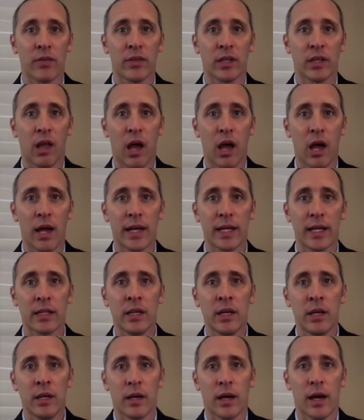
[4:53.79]
the line
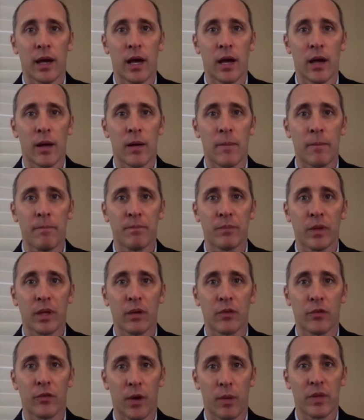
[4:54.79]

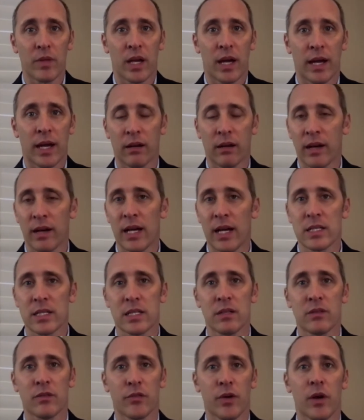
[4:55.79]
from the IRS
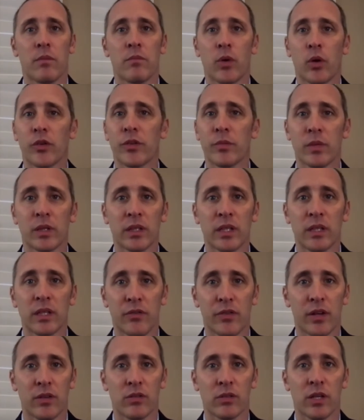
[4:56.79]
and from ultimately the
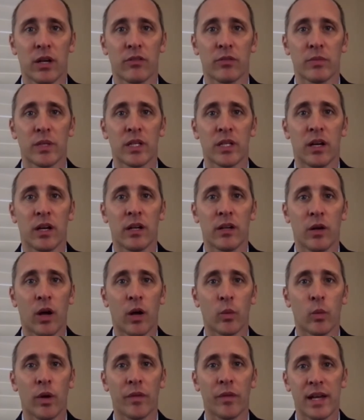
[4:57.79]
federal government
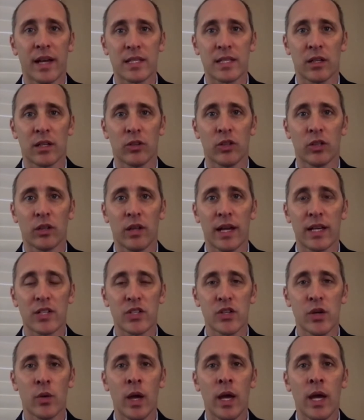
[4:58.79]
on what that's going to look like.
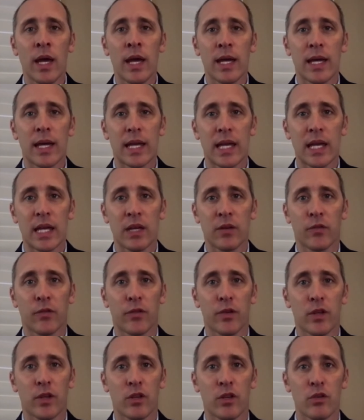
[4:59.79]
So
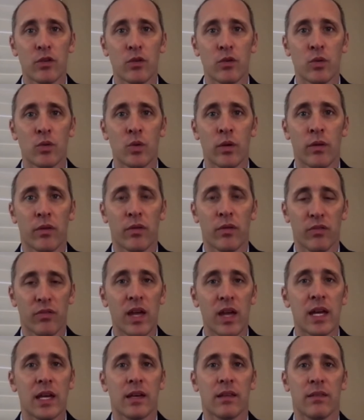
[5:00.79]
if you
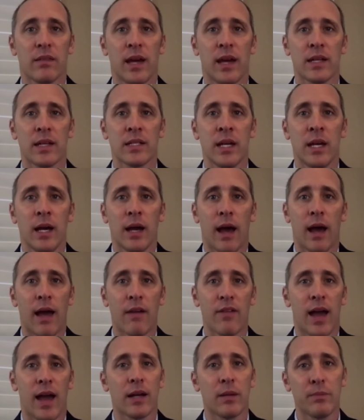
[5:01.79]
think that
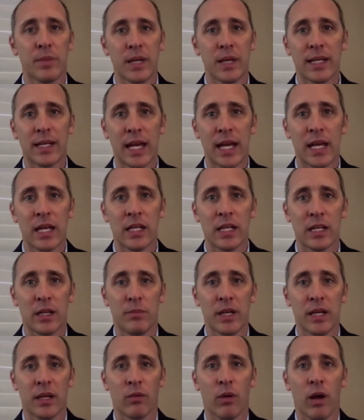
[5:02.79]
I've had a big gain and a
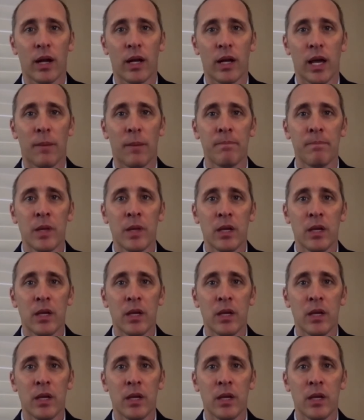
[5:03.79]
big run up,